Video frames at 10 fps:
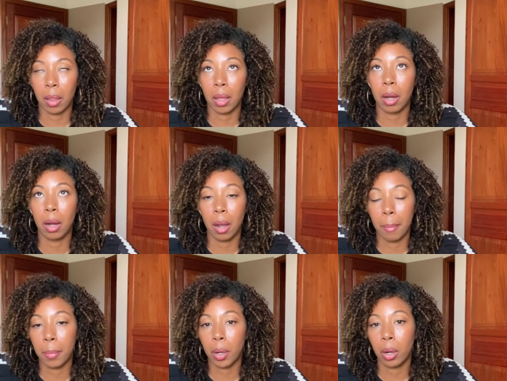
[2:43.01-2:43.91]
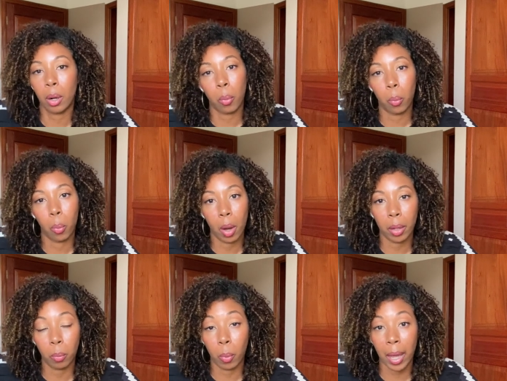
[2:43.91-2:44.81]
the number
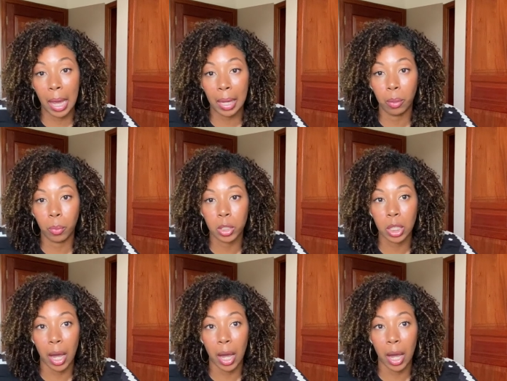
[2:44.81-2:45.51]
one way in which